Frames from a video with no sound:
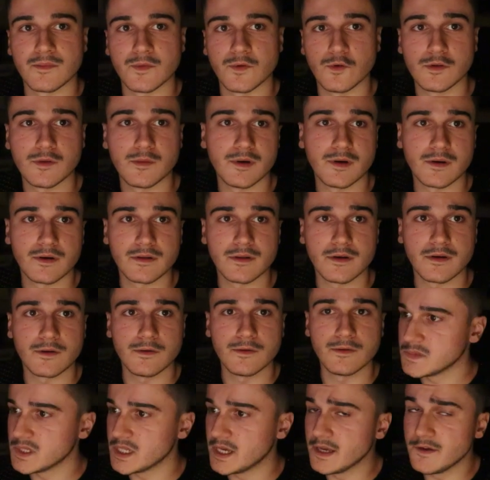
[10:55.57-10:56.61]
Would be really
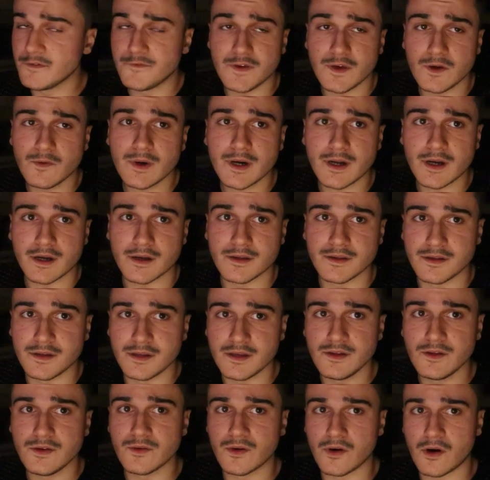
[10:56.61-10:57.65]
cool. If you want to
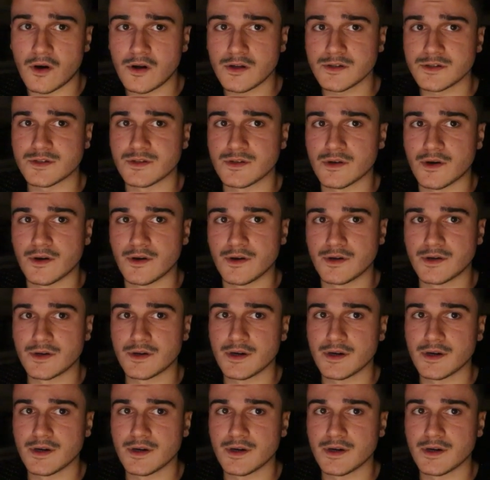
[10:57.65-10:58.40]
continue All-Star,